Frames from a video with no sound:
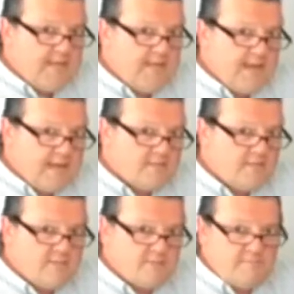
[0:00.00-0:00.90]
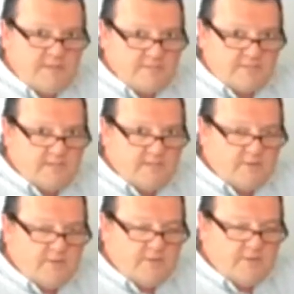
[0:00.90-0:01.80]
Connect. So basically
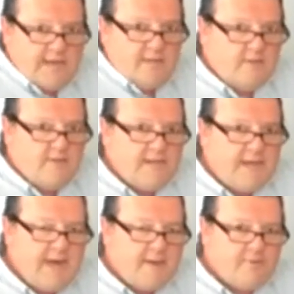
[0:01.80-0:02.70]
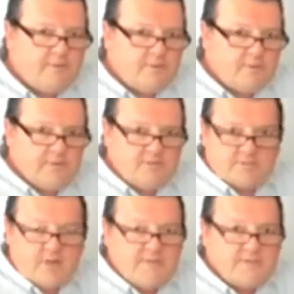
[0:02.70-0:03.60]
you can download an app, you can
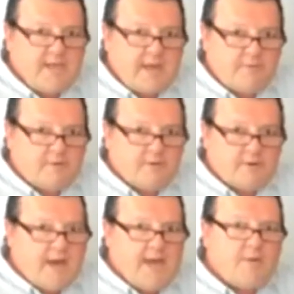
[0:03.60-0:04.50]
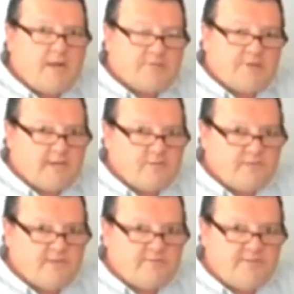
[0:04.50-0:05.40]
install this app on your iOS or
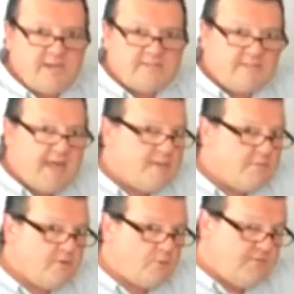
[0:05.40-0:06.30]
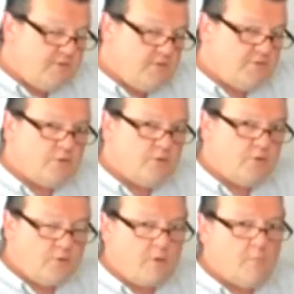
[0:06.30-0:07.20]
Android device, tablet, or even use a
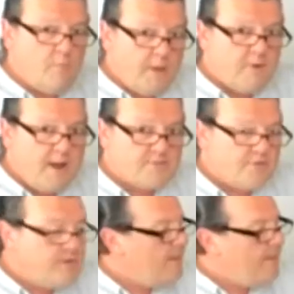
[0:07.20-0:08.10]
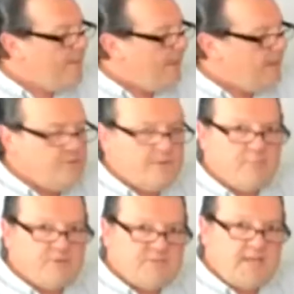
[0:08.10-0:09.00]
Google Chrome web browser, and you can
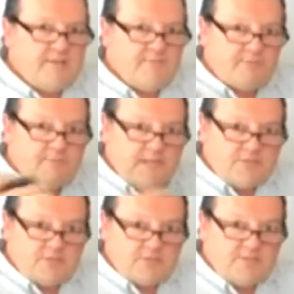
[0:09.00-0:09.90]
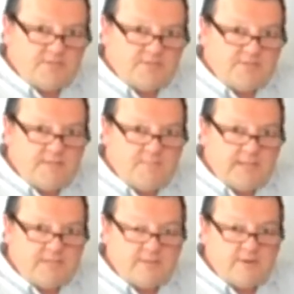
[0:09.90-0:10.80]
present information to the
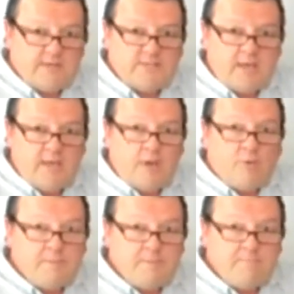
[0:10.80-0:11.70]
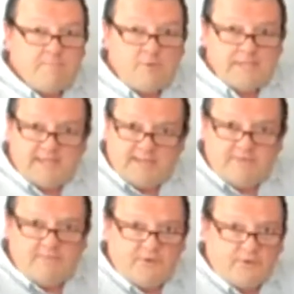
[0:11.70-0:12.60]
CB series remotely, even
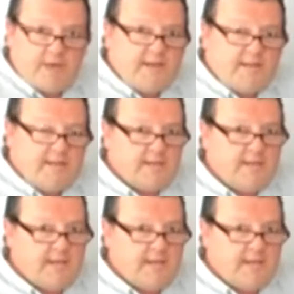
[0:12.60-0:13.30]
if you're not in